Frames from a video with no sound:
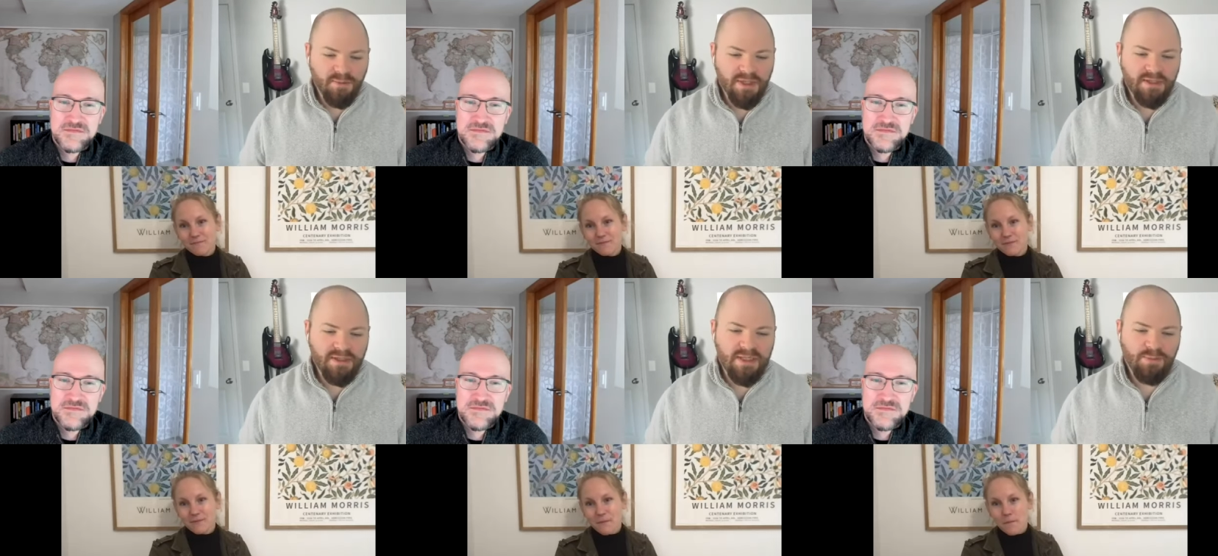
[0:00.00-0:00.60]

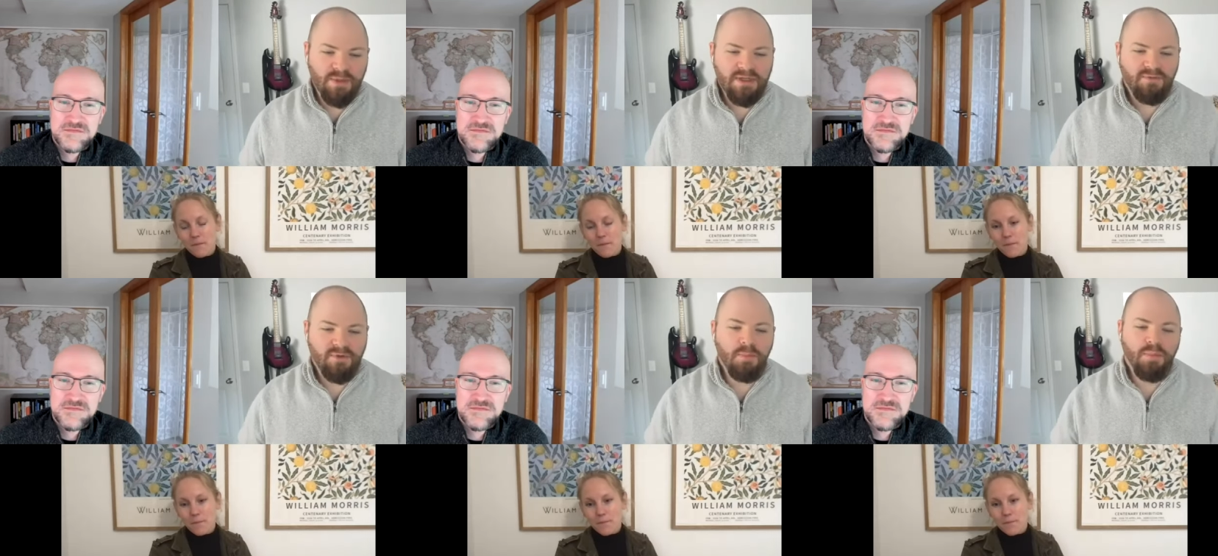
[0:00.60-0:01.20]
Speaker 1: bit something
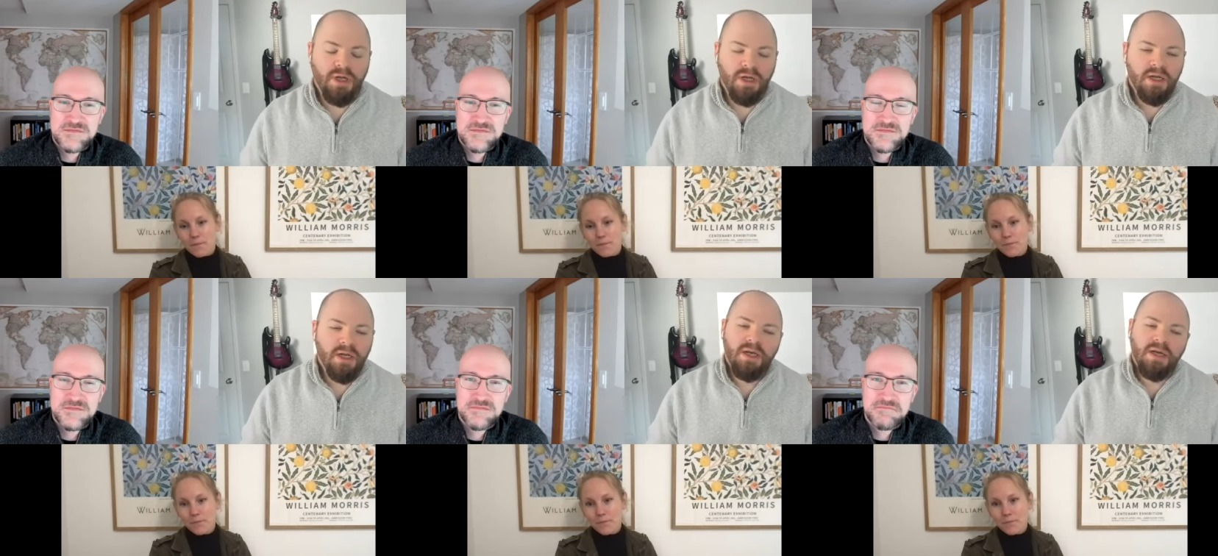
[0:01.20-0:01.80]
different. But
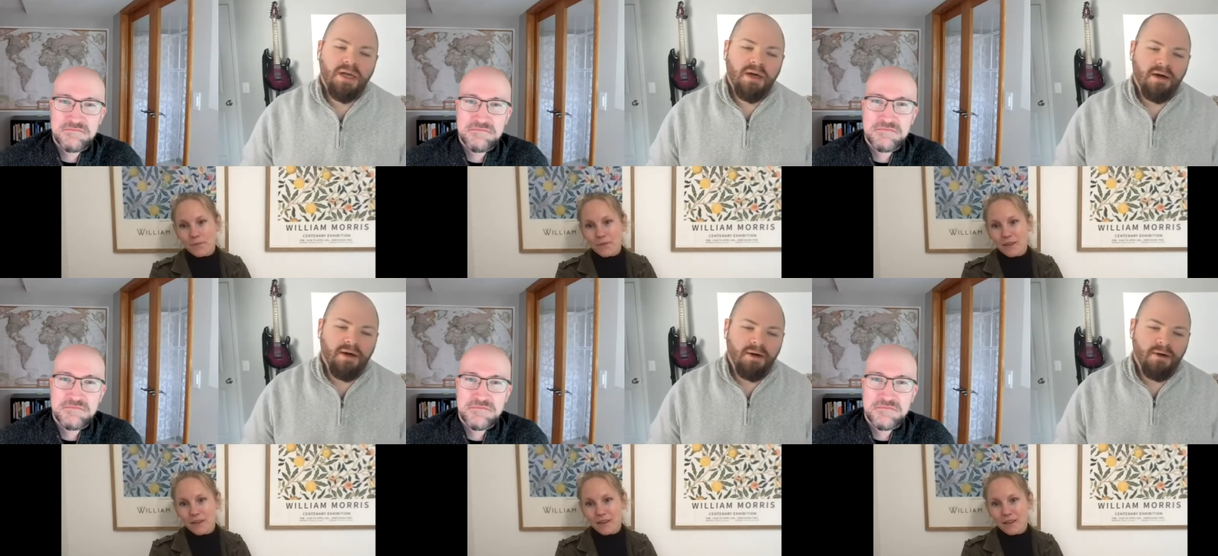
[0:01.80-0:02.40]

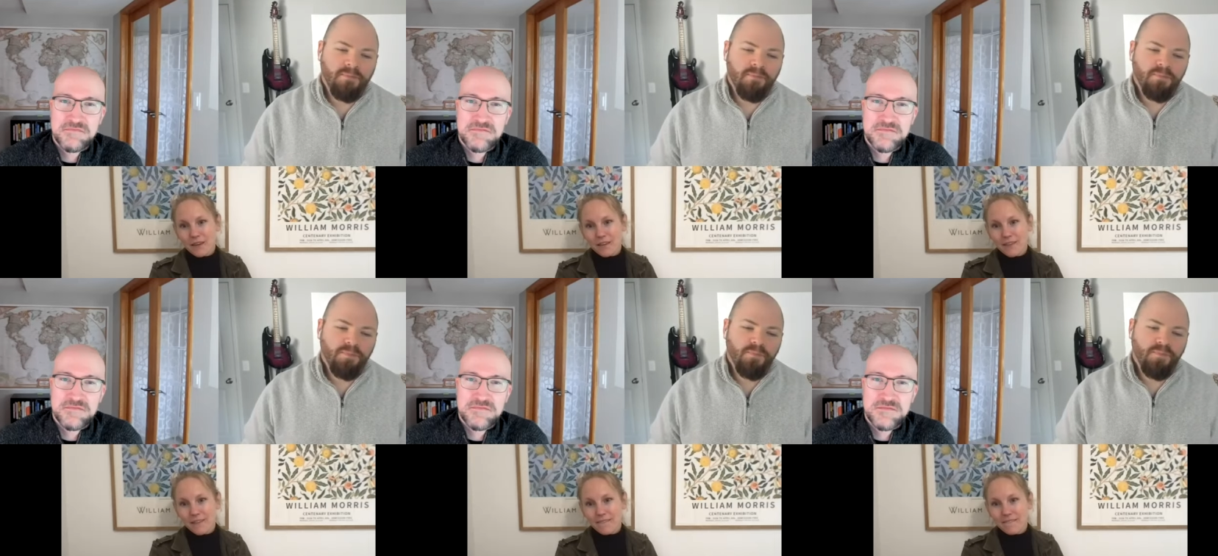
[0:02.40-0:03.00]
um,
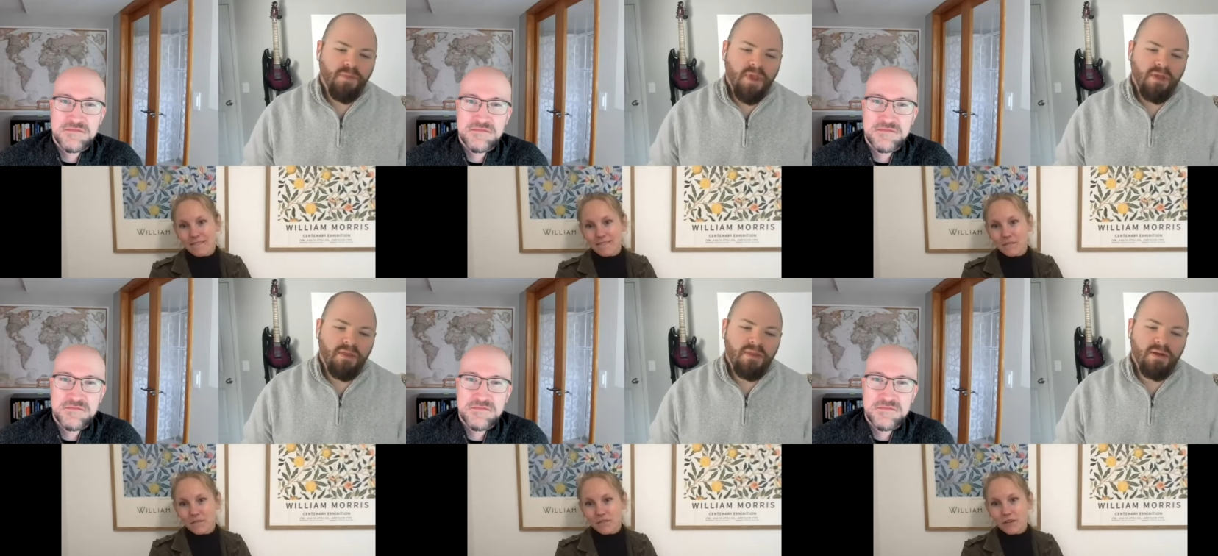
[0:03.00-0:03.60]

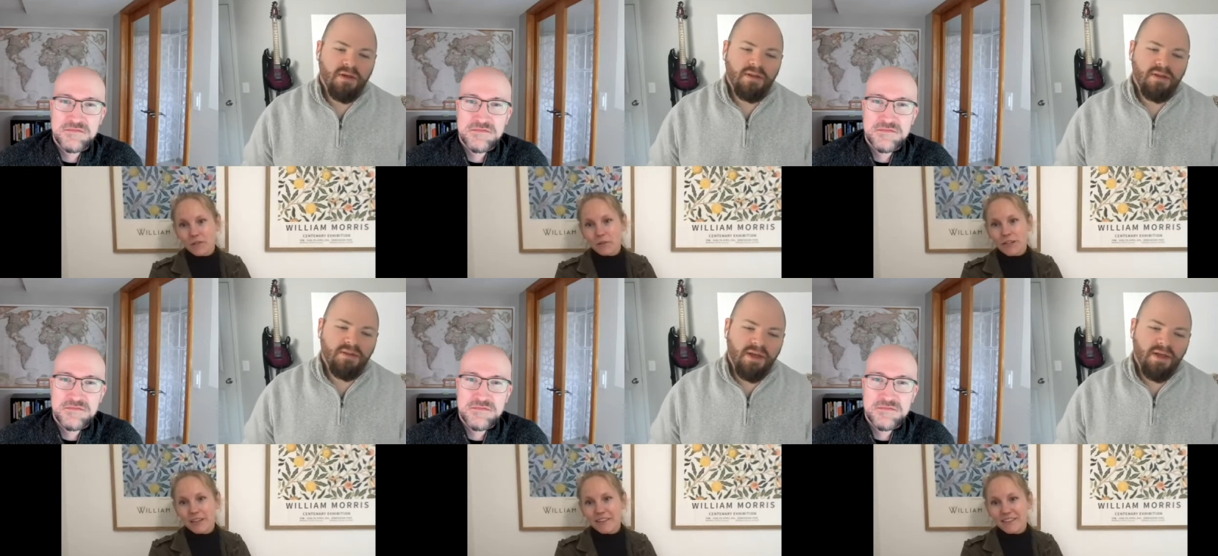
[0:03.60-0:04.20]
the,
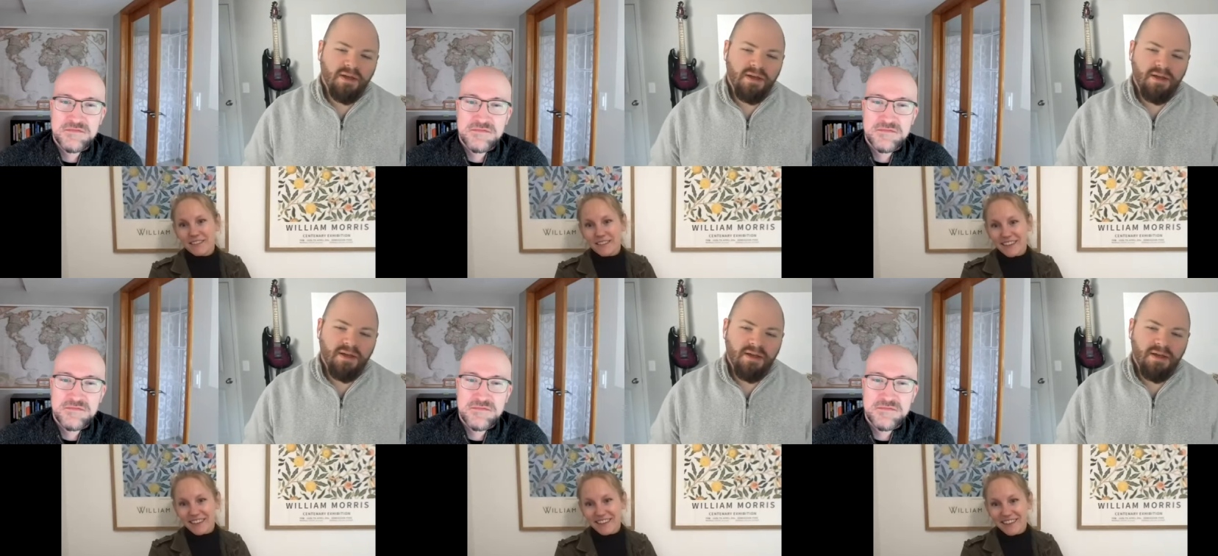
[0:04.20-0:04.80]
everybody
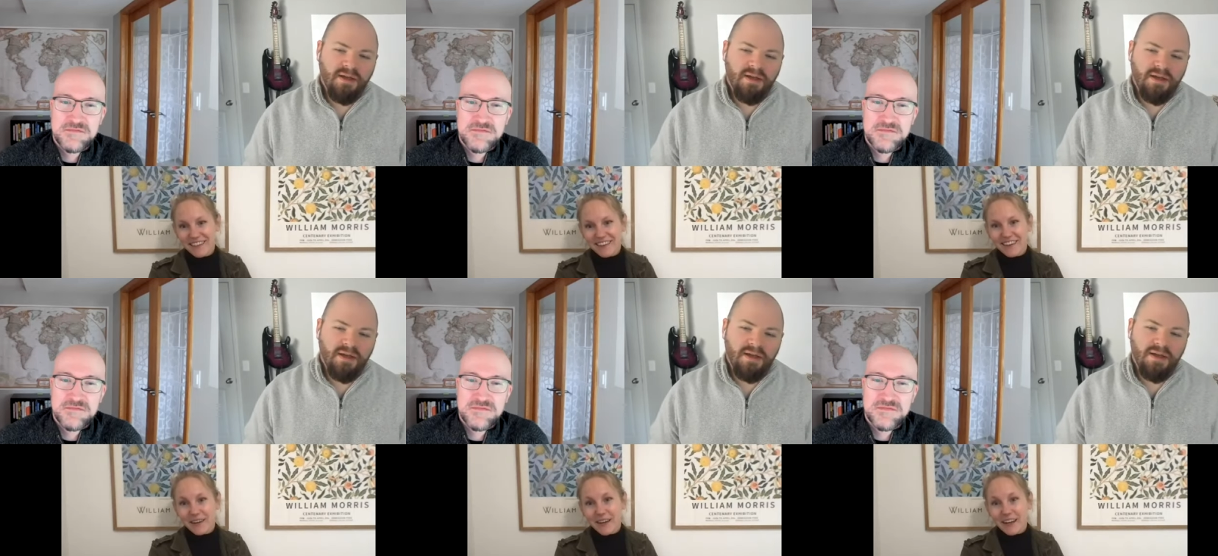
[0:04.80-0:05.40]
Speaker 2: listening
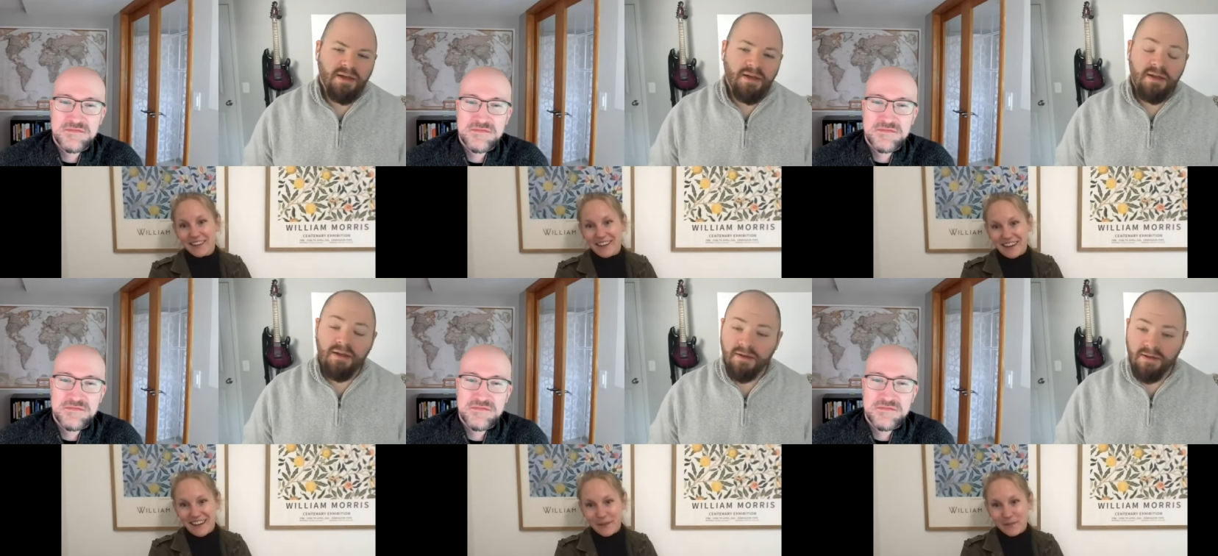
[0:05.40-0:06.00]
and
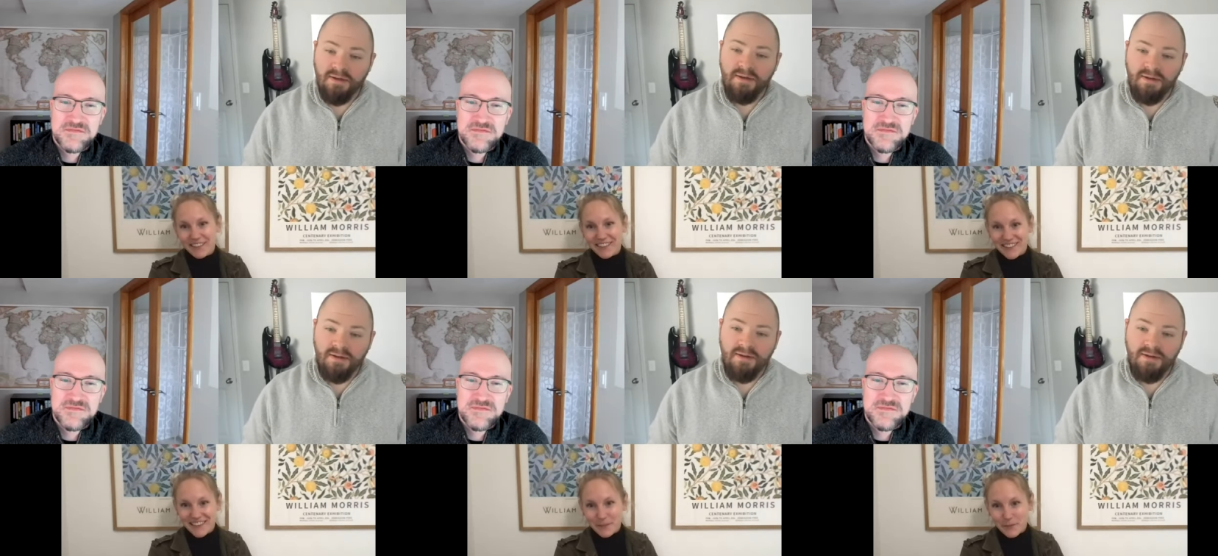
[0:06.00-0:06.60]
not able to
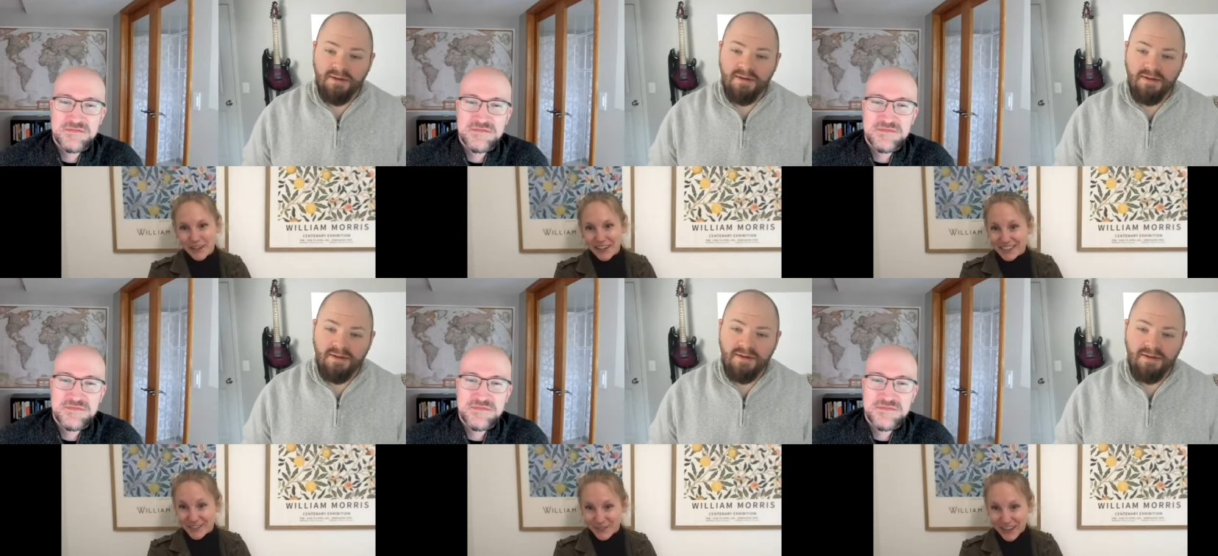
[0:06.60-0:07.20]
see the book I
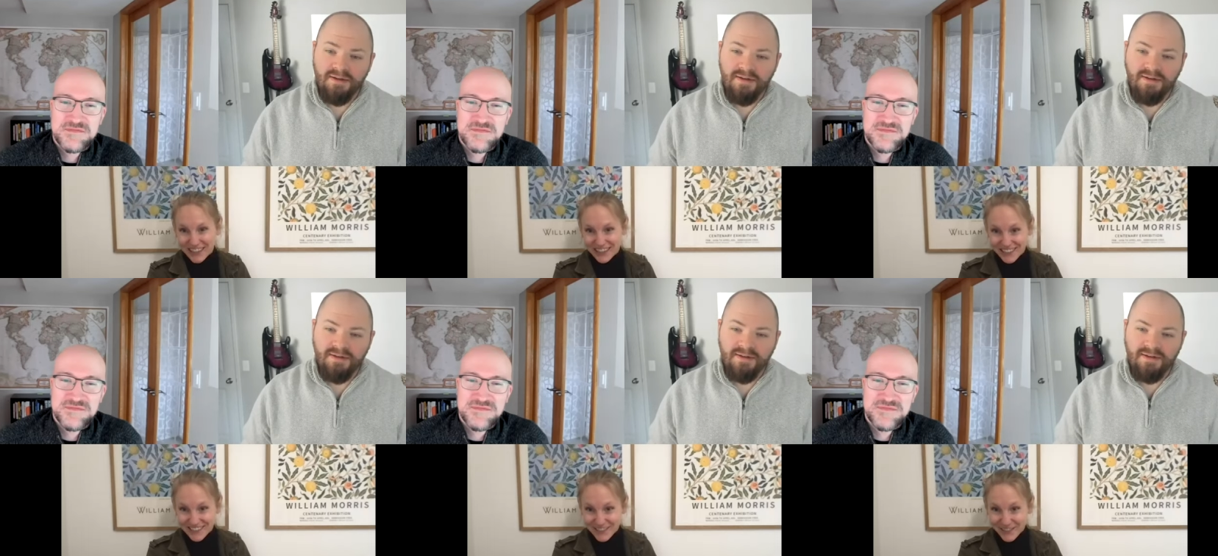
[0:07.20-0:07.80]
just flashed
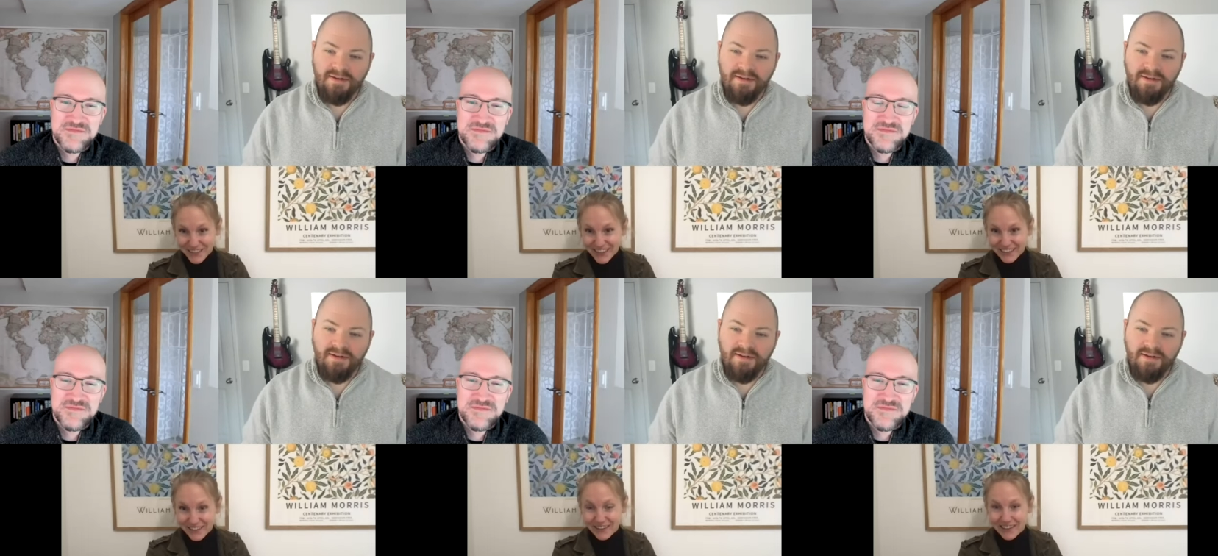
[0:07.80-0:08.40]
on the screen,